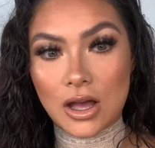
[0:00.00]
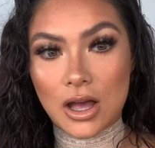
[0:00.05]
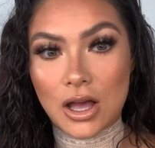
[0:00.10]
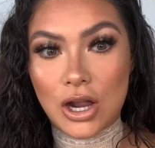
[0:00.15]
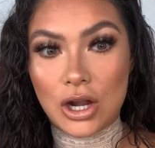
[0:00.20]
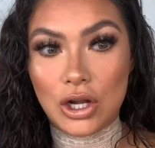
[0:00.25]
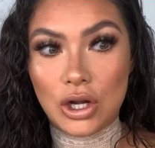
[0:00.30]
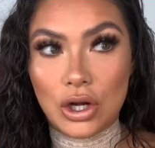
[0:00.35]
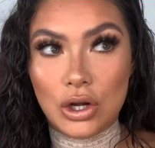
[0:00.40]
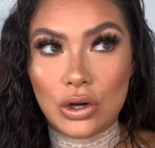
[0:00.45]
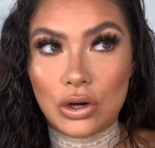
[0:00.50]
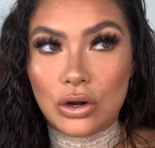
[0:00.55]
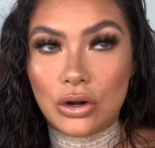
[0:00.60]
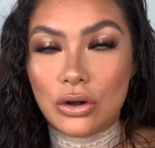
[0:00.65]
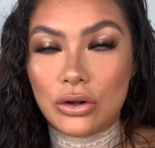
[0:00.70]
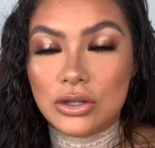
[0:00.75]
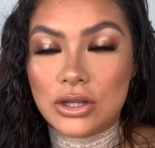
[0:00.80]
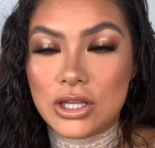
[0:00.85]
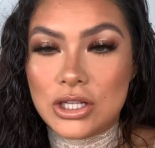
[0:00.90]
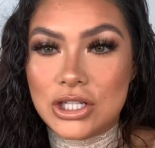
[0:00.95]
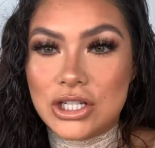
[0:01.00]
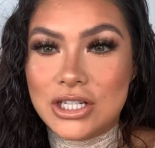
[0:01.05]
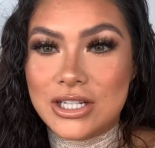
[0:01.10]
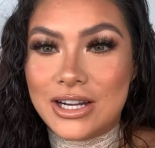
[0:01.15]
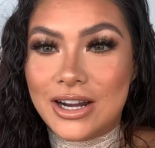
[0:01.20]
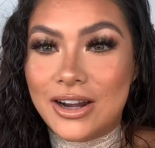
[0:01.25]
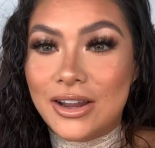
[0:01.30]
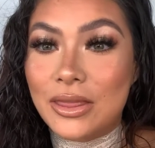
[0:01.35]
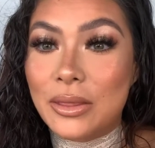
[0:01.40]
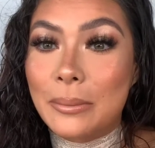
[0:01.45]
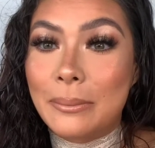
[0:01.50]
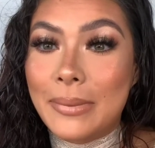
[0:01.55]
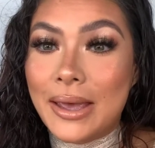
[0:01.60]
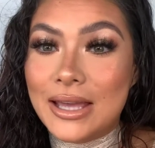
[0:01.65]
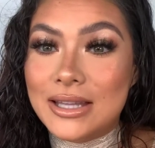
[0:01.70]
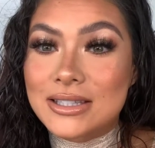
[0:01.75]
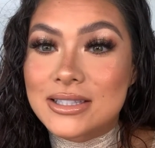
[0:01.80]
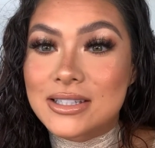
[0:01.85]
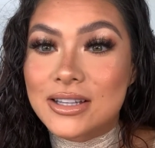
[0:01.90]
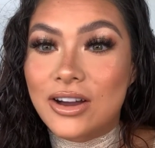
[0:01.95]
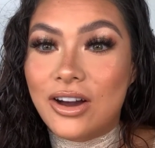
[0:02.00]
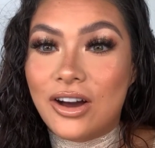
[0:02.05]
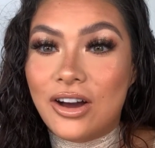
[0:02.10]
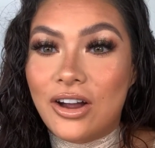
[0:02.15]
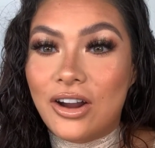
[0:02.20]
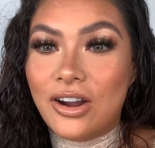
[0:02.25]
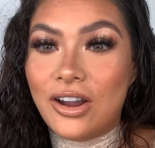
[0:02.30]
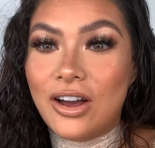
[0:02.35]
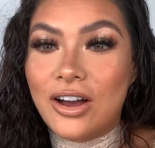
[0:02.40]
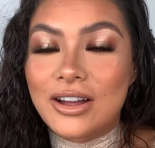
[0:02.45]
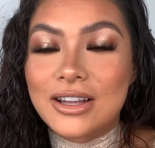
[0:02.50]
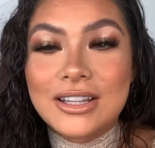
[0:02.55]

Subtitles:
look that she done at the Met Gala.